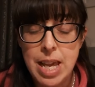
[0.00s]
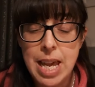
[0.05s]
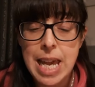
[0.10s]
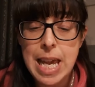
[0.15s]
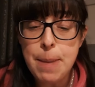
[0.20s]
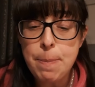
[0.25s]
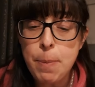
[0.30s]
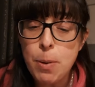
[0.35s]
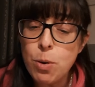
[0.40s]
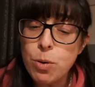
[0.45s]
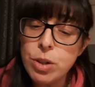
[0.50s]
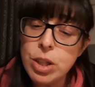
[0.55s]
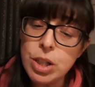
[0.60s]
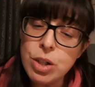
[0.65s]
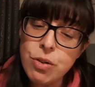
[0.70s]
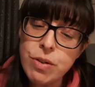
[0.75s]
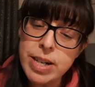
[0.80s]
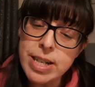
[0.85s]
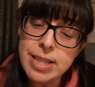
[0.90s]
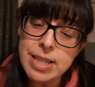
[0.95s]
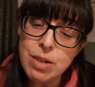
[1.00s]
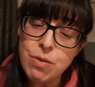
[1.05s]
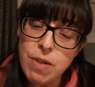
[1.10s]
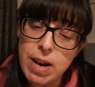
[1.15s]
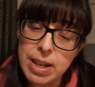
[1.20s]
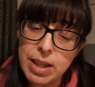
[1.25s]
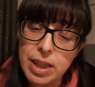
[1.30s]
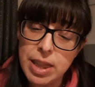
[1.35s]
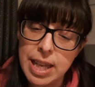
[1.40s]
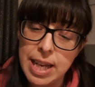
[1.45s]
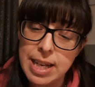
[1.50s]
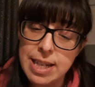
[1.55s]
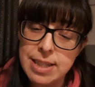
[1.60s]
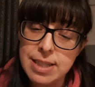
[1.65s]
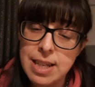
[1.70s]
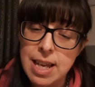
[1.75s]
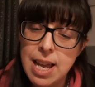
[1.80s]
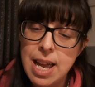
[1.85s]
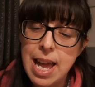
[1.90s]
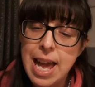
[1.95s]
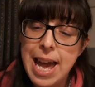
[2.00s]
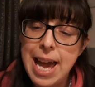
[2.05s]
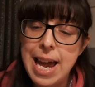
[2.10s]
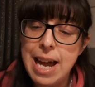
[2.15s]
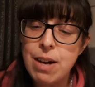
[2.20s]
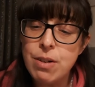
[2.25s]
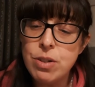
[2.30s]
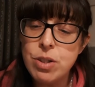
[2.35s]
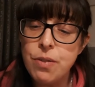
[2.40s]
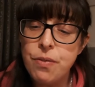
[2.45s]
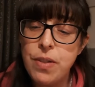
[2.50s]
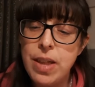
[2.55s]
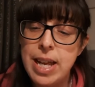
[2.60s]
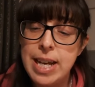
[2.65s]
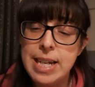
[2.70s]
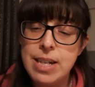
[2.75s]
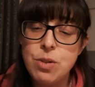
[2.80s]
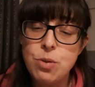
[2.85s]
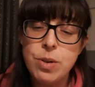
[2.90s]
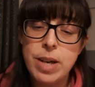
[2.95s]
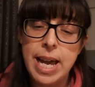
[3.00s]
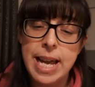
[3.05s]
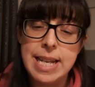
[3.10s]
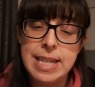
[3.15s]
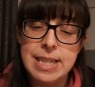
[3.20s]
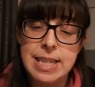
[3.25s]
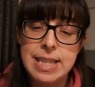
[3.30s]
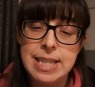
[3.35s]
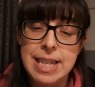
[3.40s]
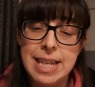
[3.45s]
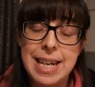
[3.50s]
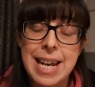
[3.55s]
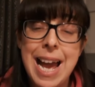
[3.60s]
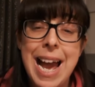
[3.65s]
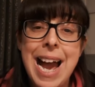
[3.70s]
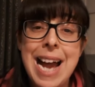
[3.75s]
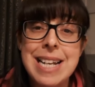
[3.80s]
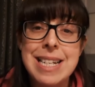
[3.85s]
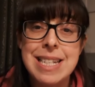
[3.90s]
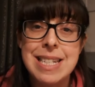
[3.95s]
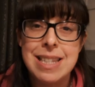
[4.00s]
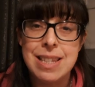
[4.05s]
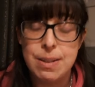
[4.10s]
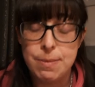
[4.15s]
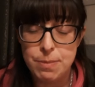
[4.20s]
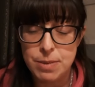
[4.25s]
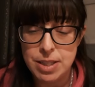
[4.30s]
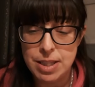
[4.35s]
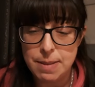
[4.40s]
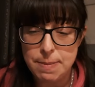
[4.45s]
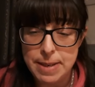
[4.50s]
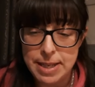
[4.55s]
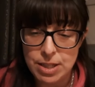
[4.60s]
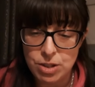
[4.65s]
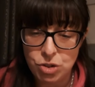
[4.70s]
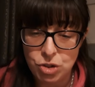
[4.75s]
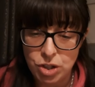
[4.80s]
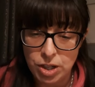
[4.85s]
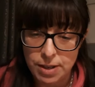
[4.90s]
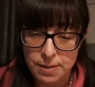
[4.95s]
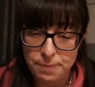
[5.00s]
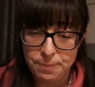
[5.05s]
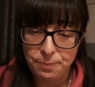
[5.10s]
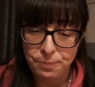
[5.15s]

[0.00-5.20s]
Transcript: He pulled the greasy red things out of their little cases and added them to the mixture.